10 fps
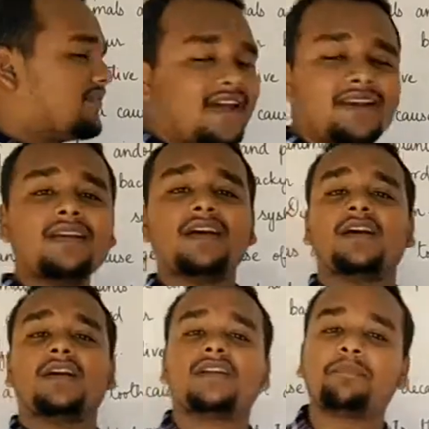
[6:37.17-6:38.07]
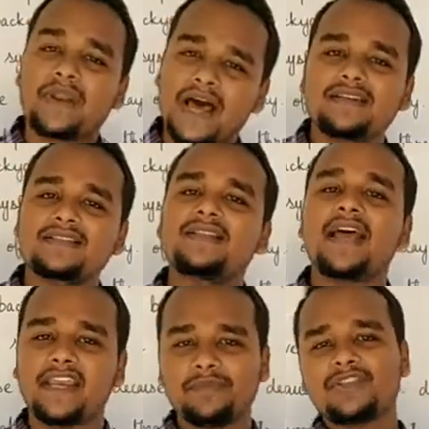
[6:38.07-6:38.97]
Even the plants and the
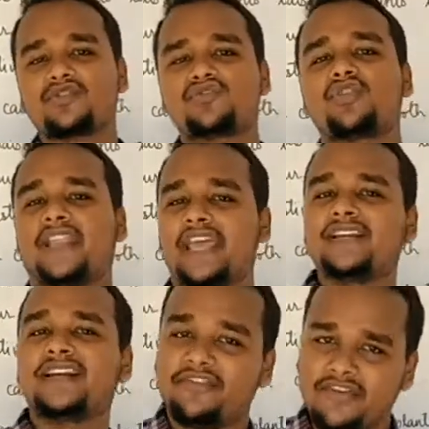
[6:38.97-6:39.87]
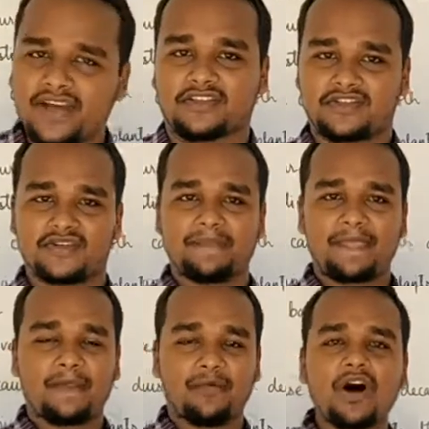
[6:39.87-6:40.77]
animals also take the defense
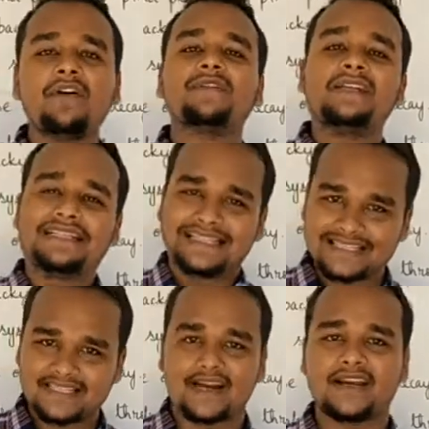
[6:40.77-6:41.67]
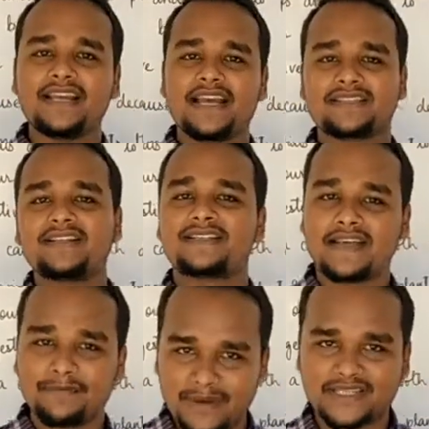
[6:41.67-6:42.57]
of certain acids
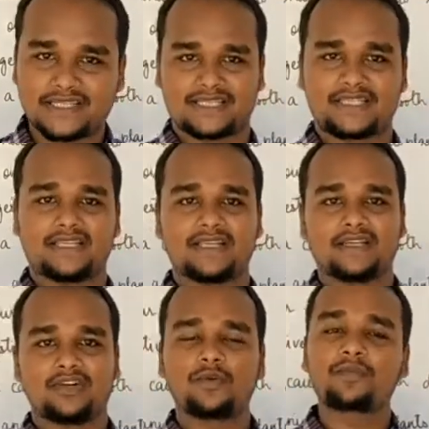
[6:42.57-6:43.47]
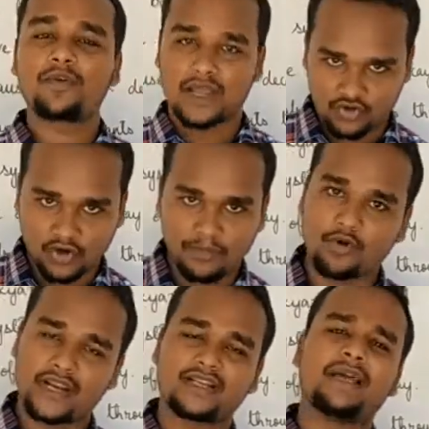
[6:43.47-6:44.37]
and bases to
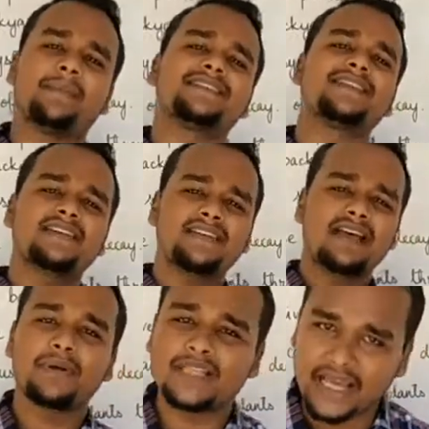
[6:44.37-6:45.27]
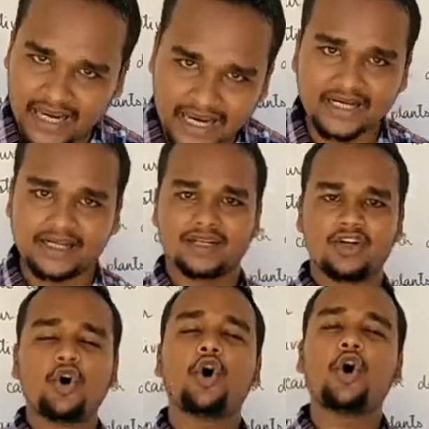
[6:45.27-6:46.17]
protect them. As an example, the ant
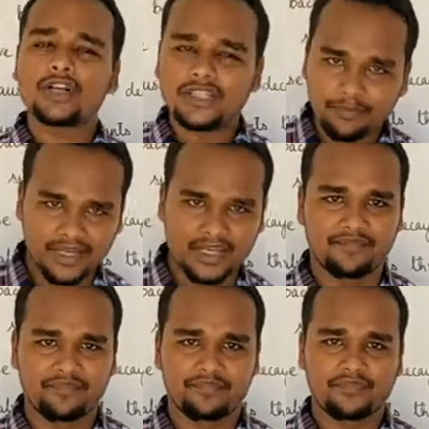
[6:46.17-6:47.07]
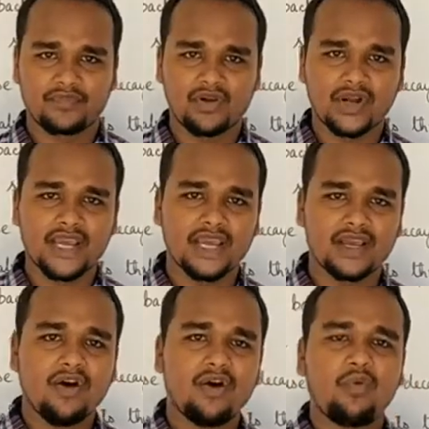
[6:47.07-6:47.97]
or the bee.
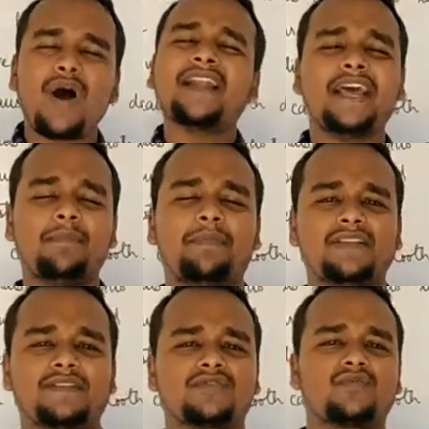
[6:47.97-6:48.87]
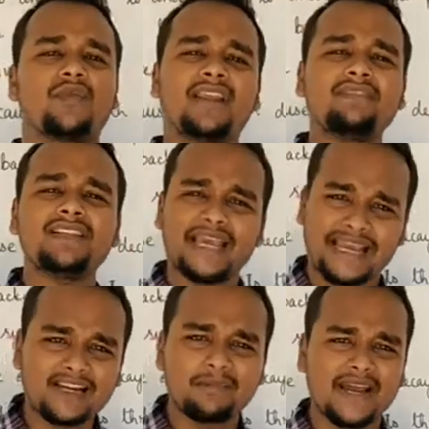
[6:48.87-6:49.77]
Okay, what happens whenever the
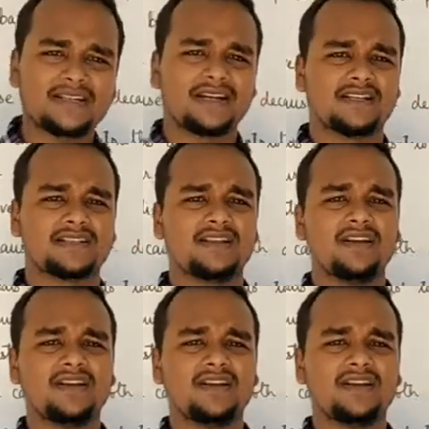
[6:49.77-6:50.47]
ant bites us?